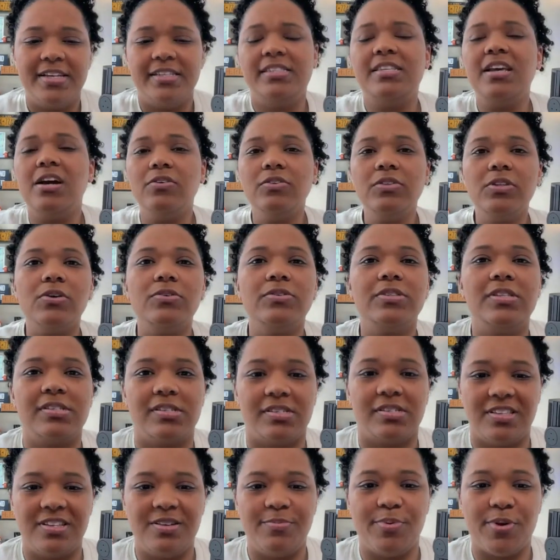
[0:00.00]
Download the
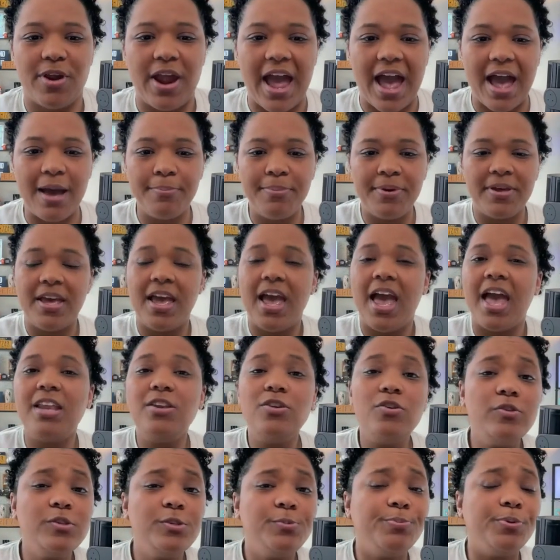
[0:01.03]
Sleeper app and
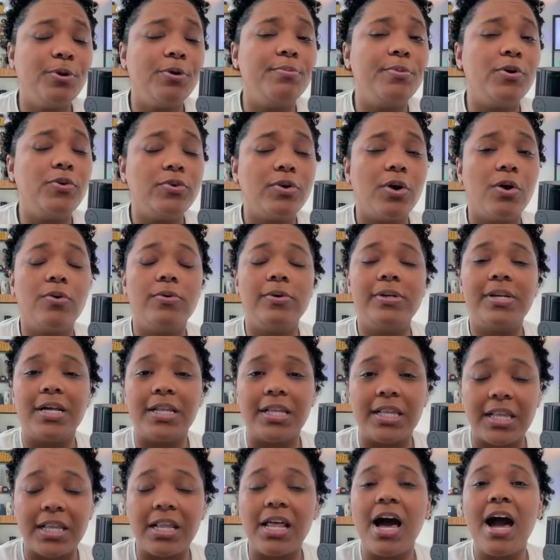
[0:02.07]
use promo code
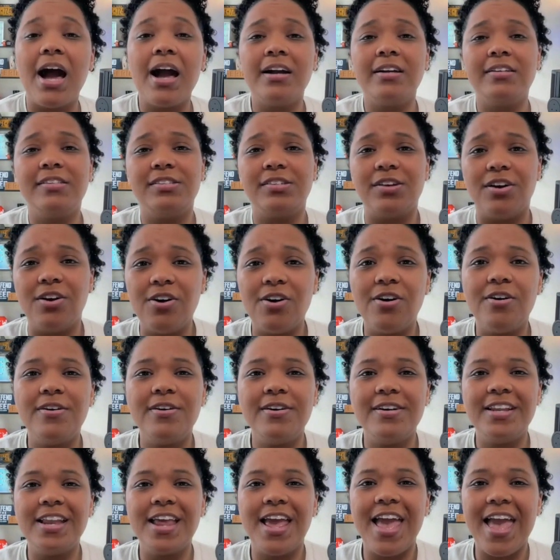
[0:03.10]

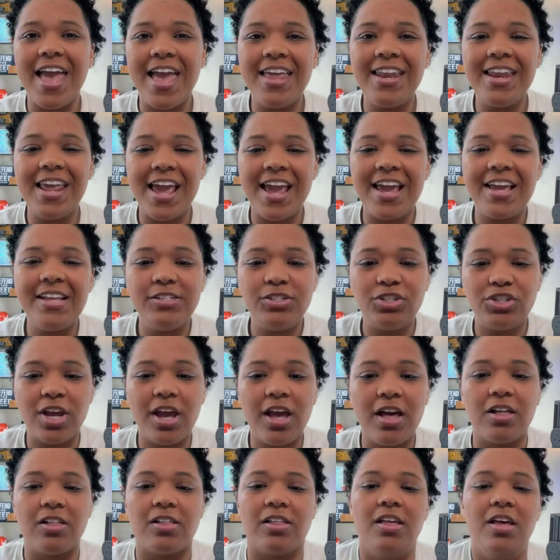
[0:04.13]

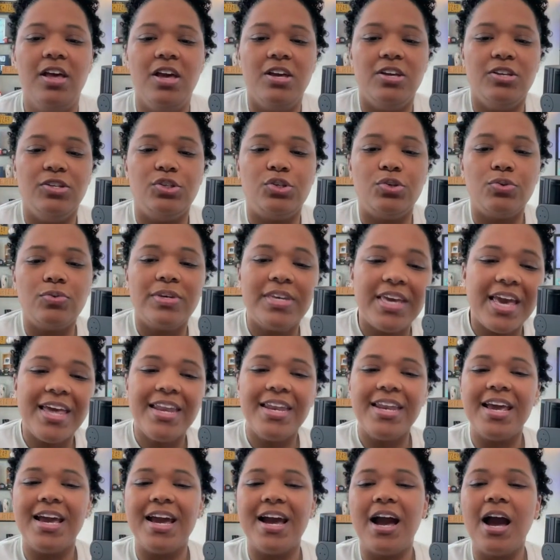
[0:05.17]
LOCKEDONNHL to get
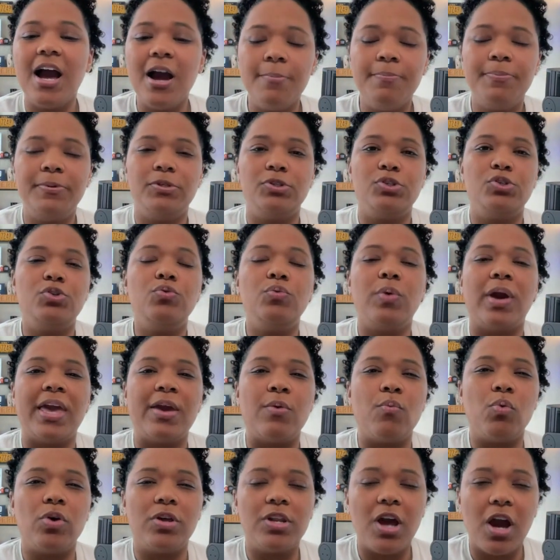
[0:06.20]
up to a
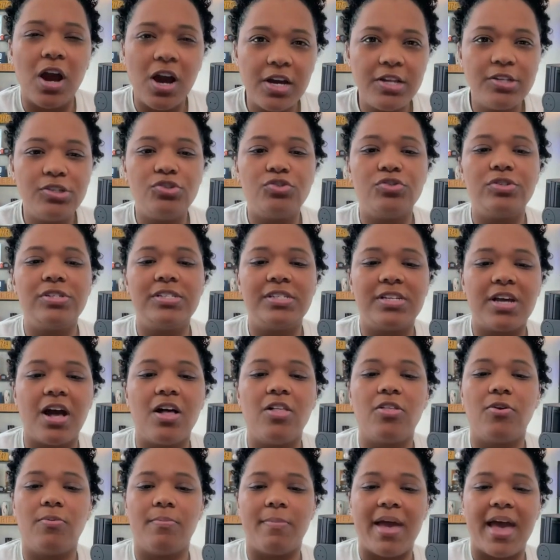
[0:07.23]

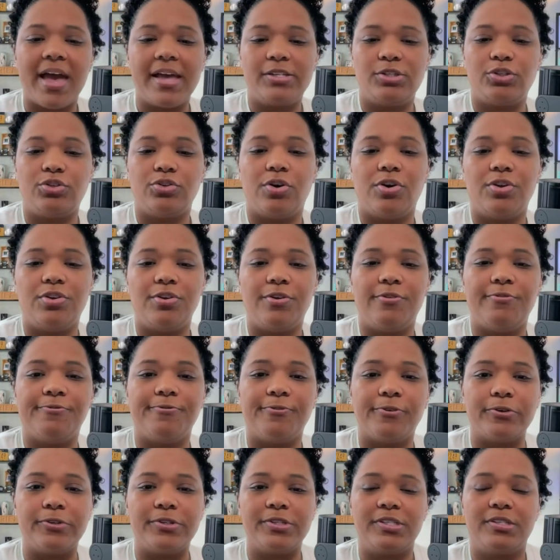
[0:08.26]
$100 match on your
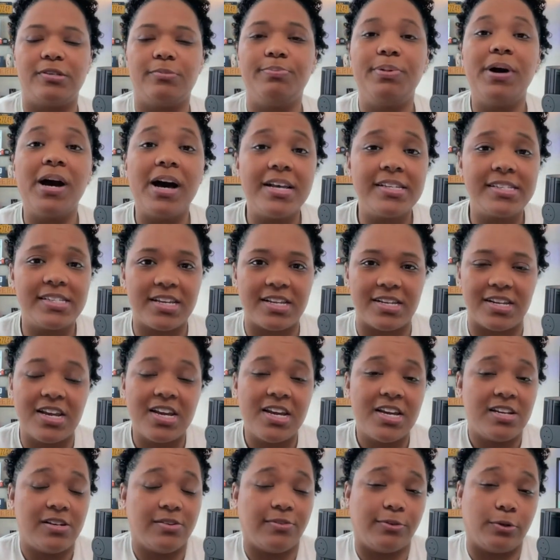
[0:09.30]
first deposit.
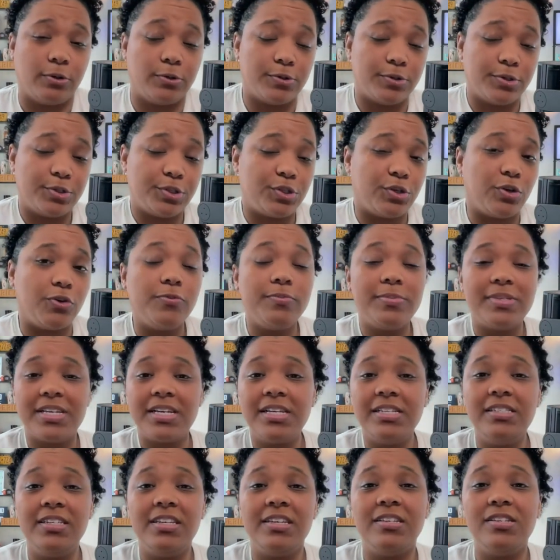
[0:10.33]
Of course, terms
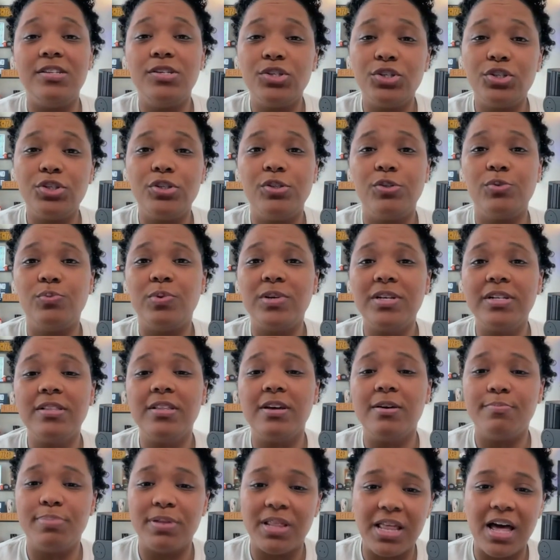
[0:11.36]
and conditions will
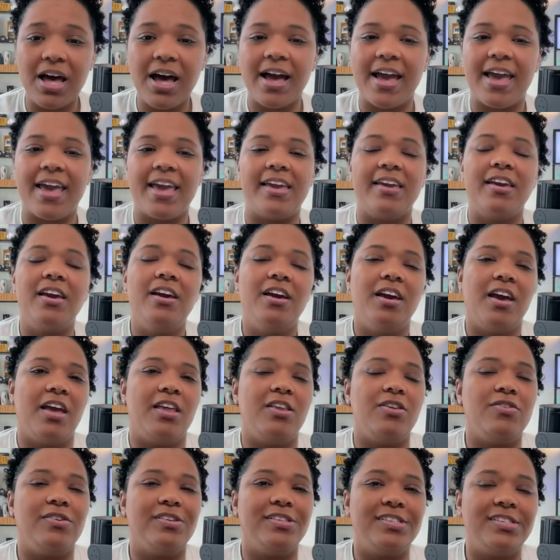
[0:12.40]
apply, and
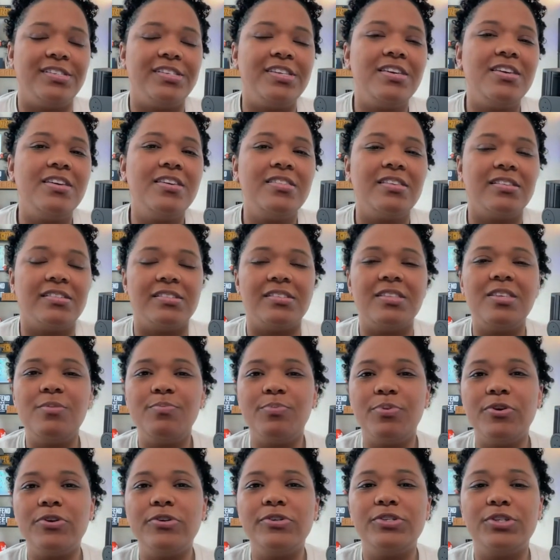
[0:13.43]
you can see the
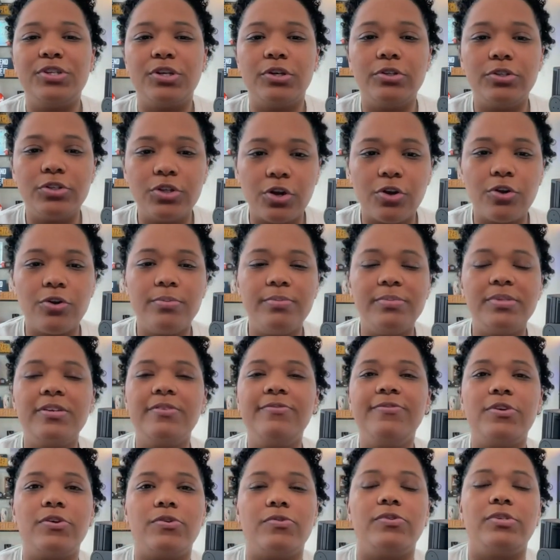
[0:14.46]
Sleeper's terms of
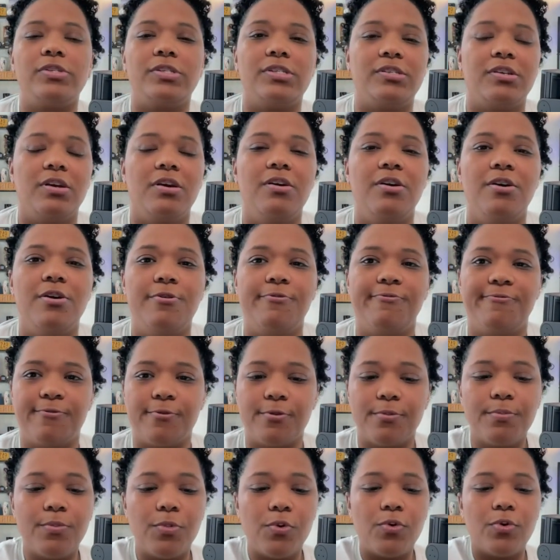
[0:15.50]
use for
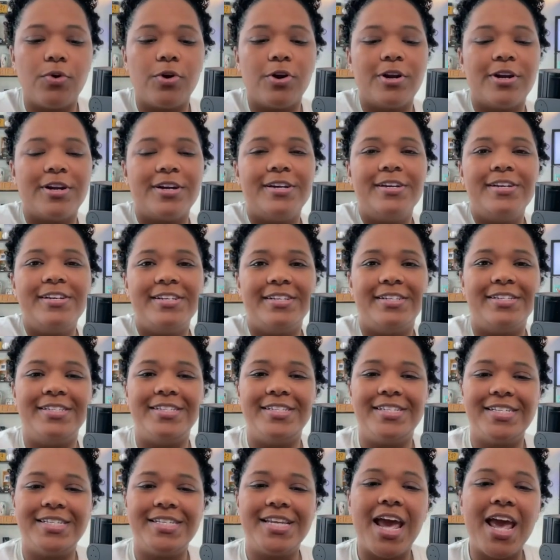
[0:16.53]
more
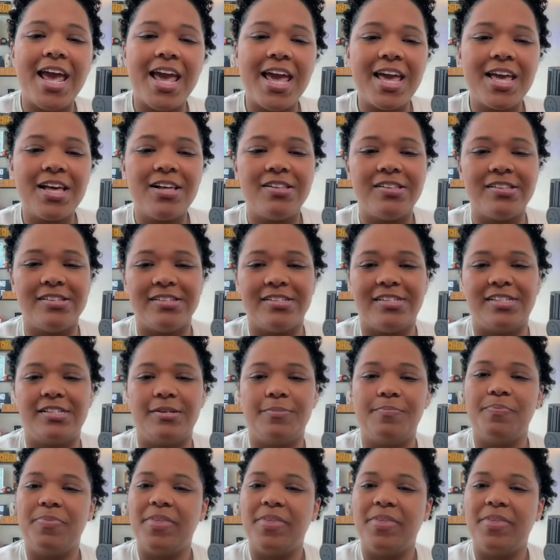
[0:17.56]
details.